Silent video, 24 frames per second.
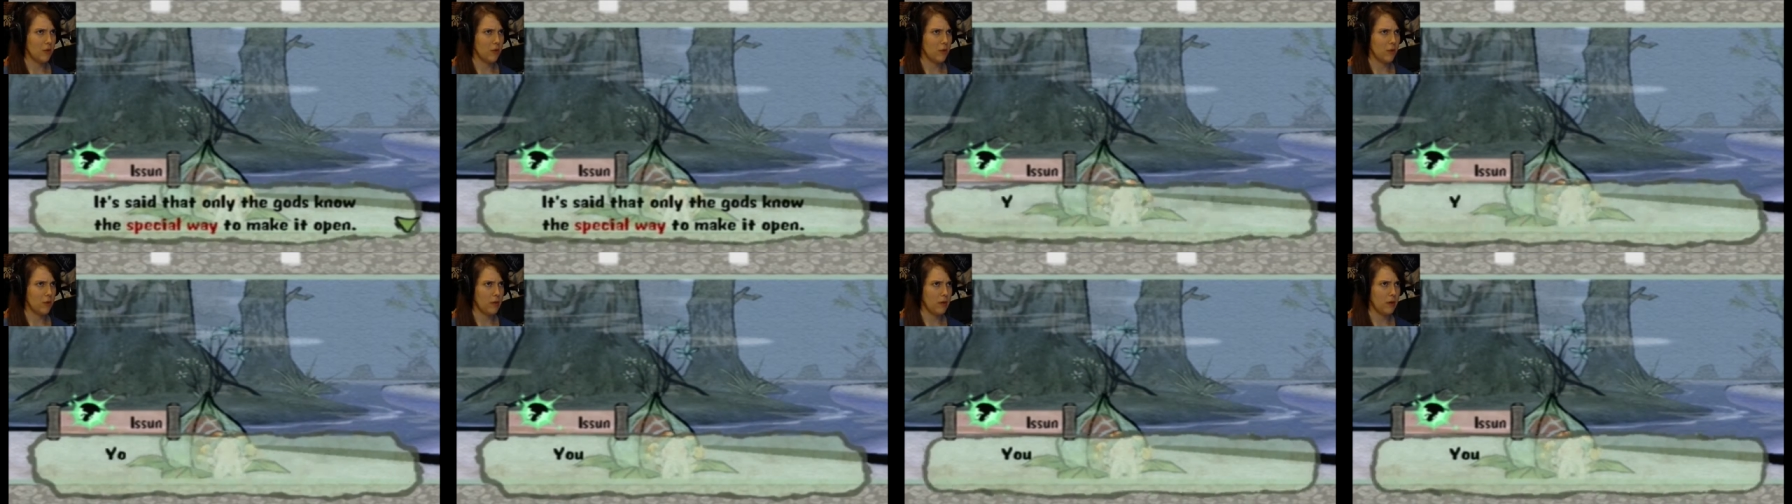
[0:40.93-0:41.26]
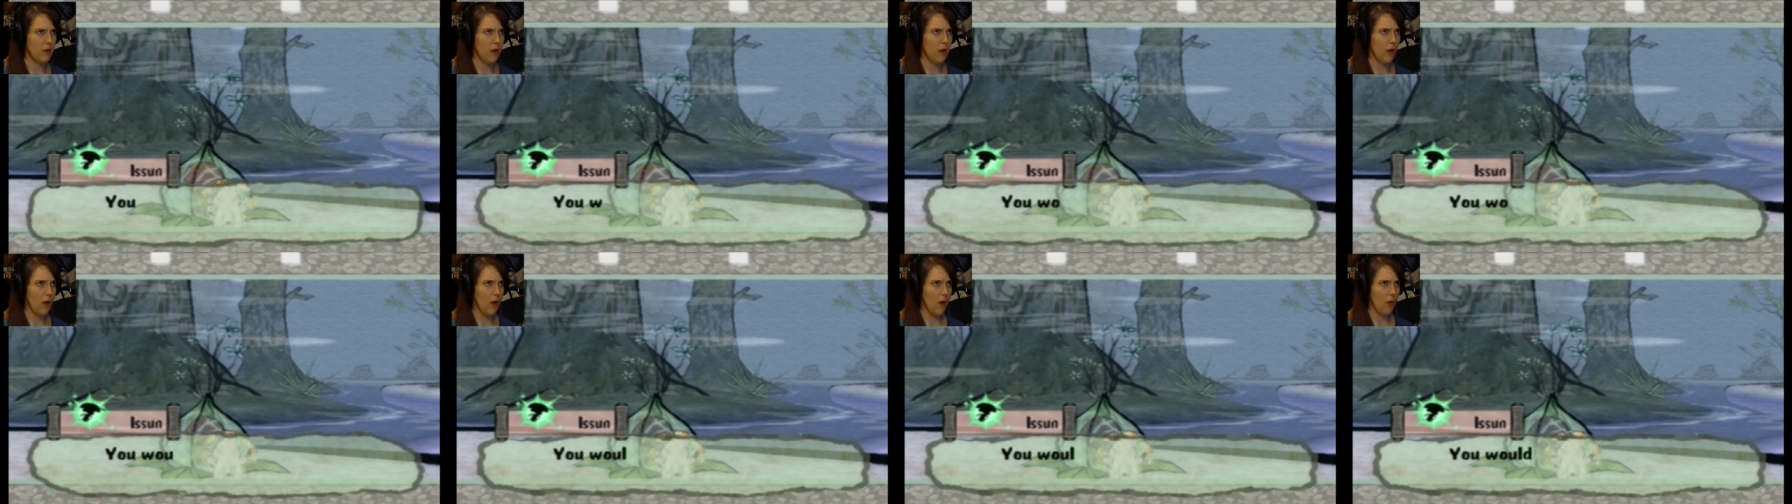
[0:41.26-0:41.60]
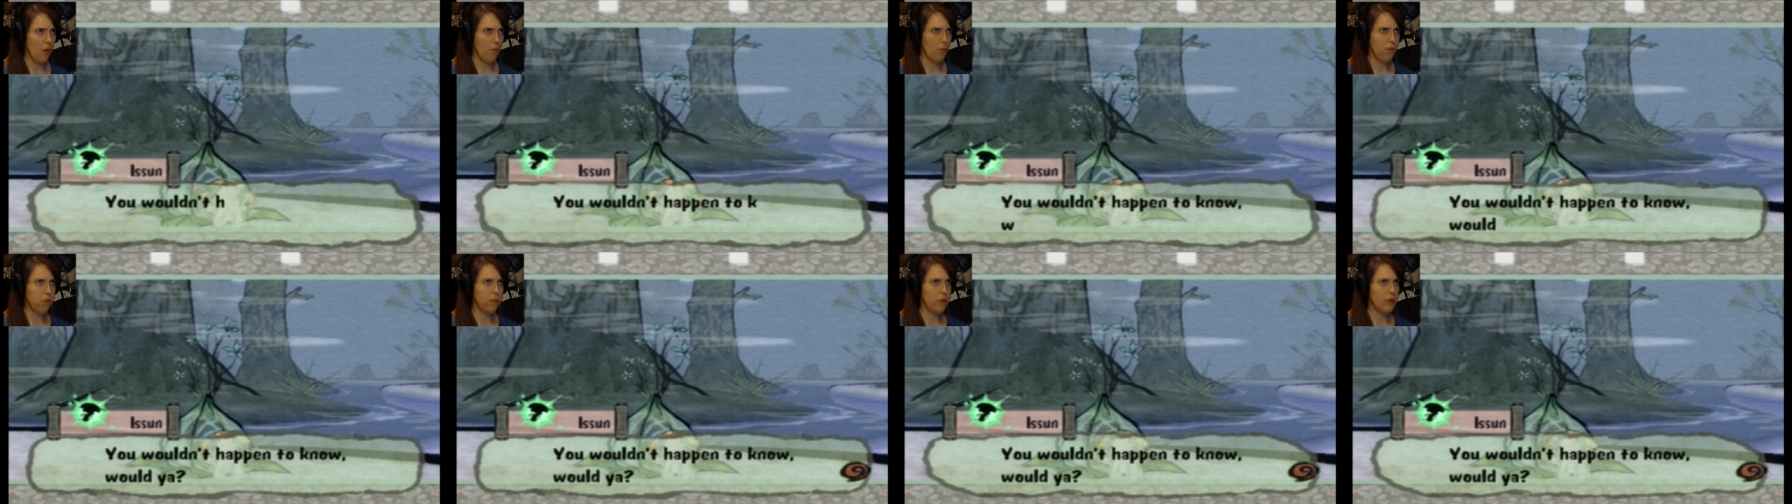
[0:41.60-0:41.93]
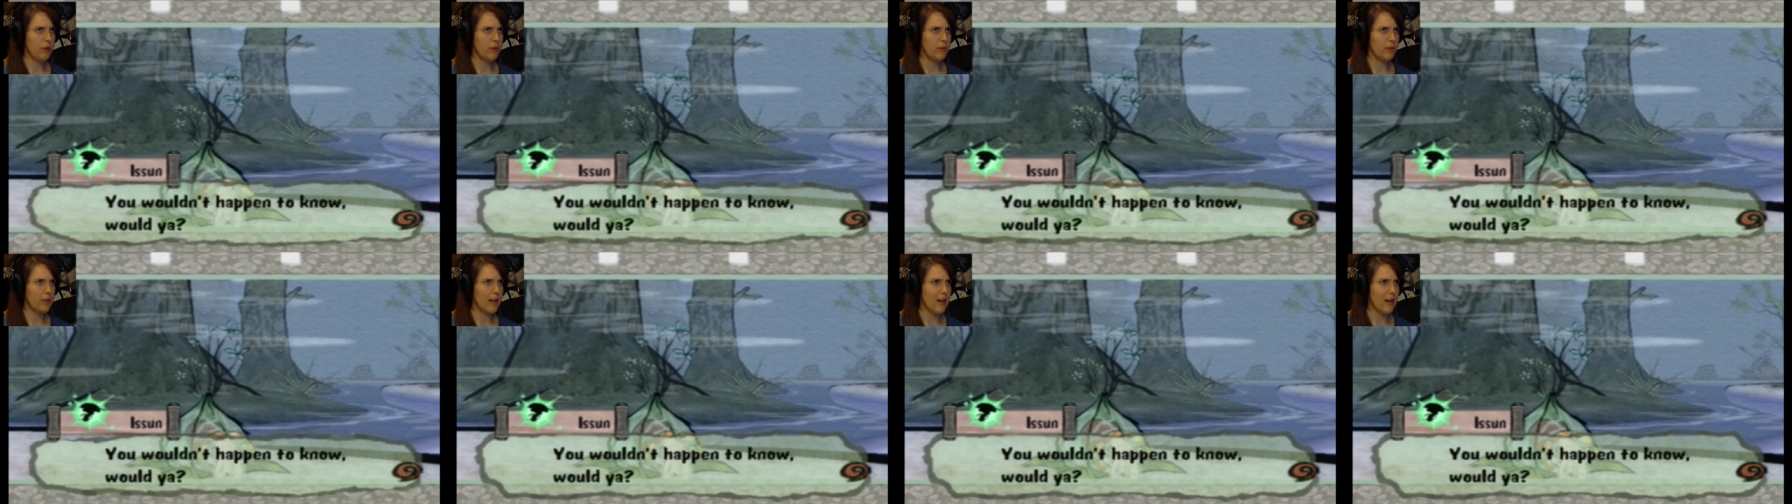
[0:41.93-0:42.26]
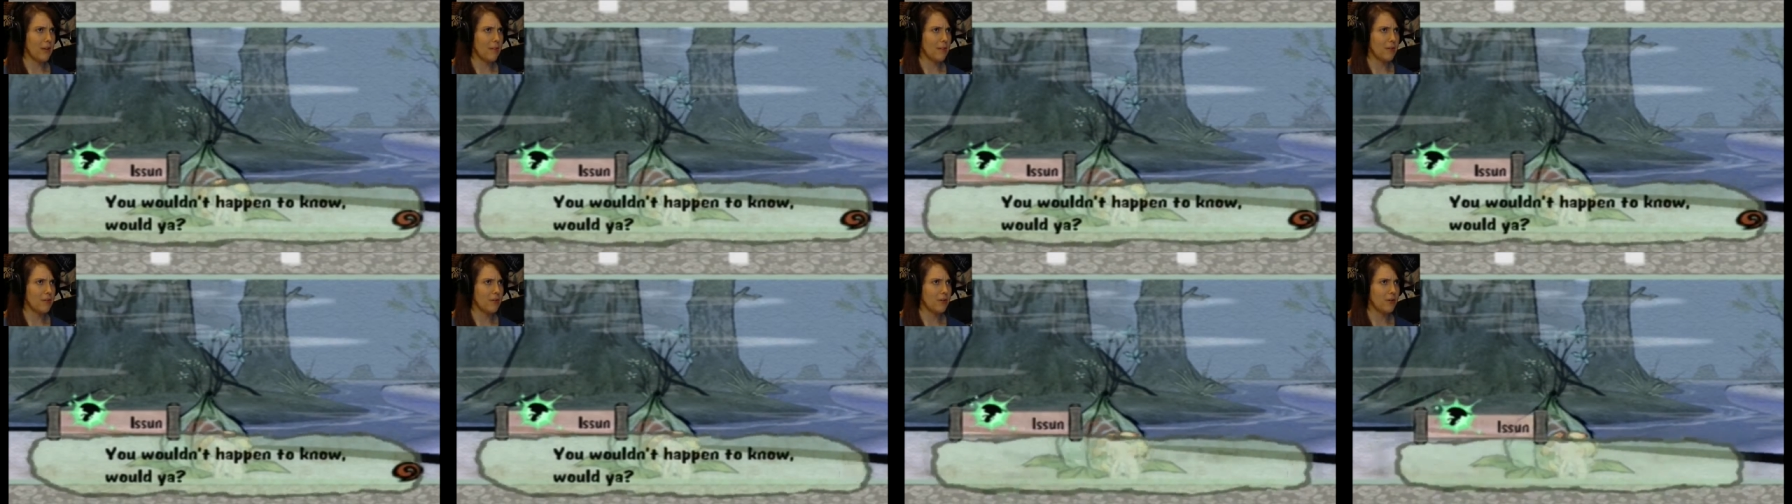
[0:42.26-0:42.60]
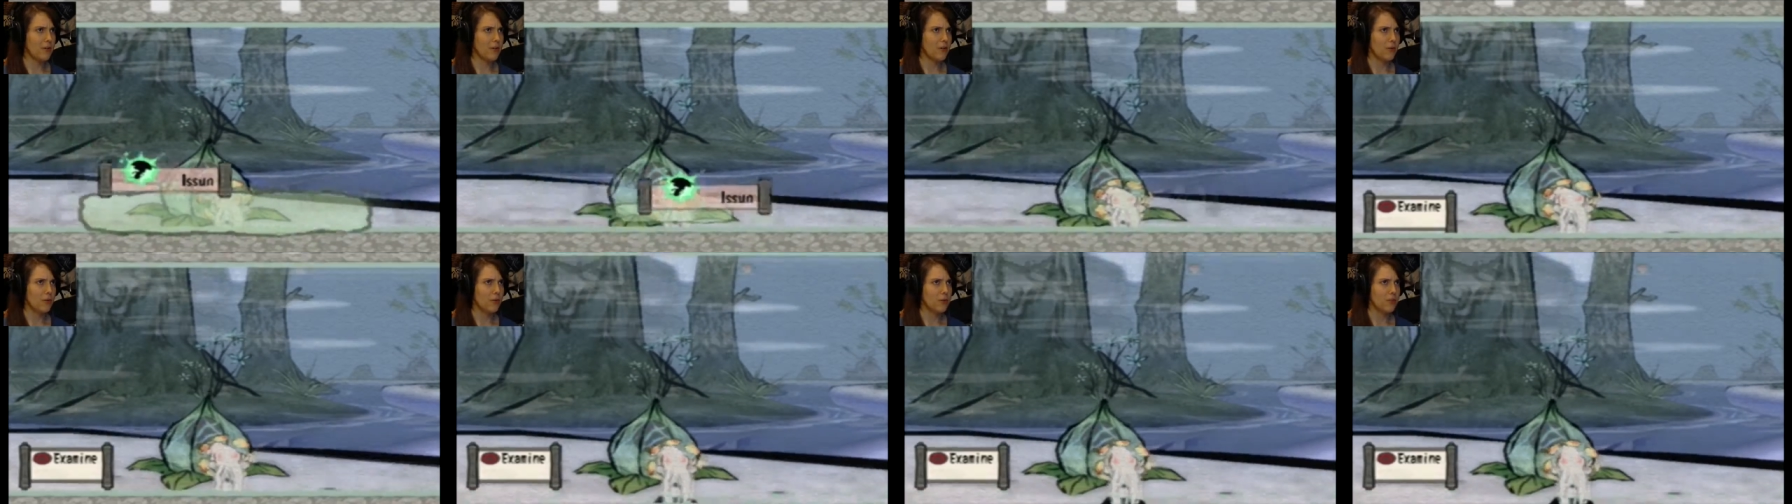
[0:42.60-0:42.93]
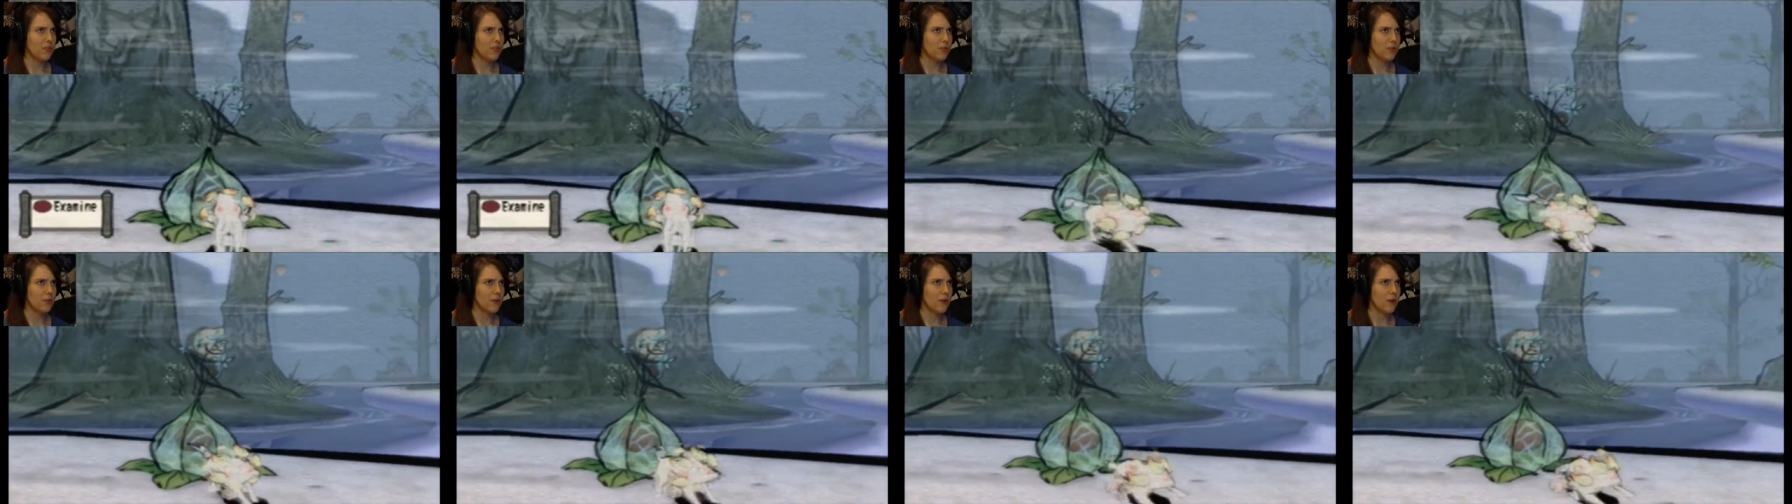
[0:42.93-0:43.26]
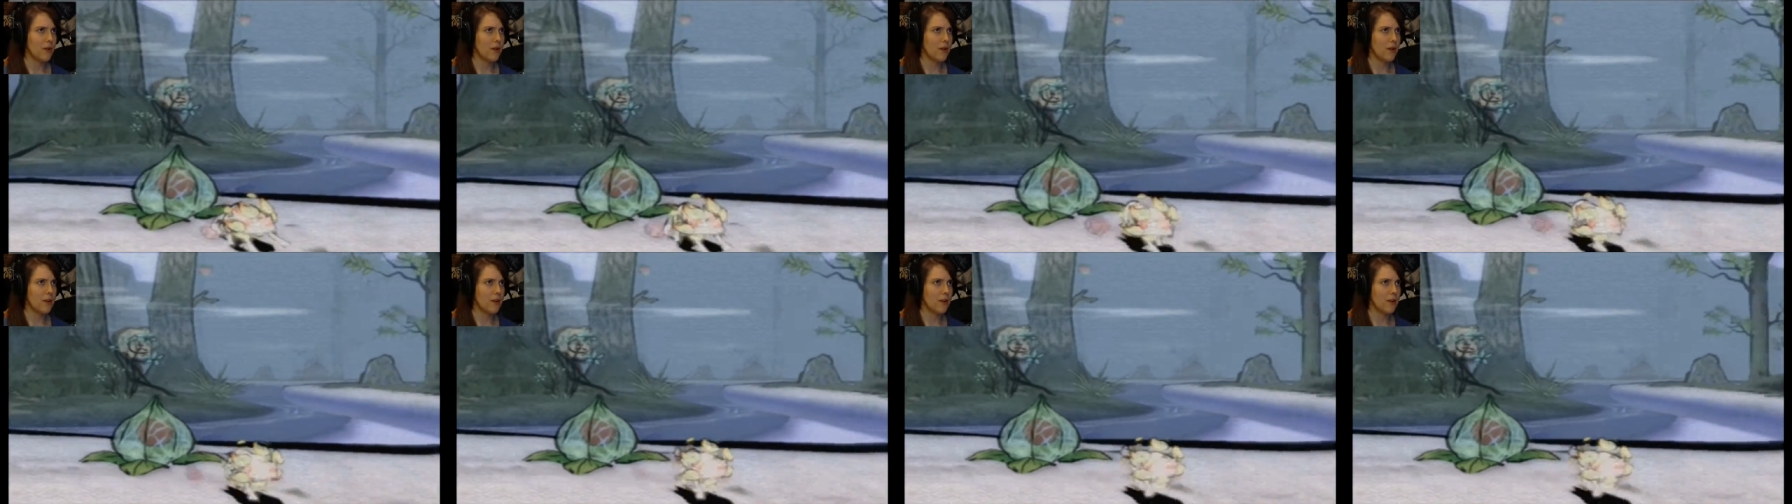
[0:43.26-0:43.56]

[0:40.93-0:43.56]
open. You wouldn't happen to know, would you?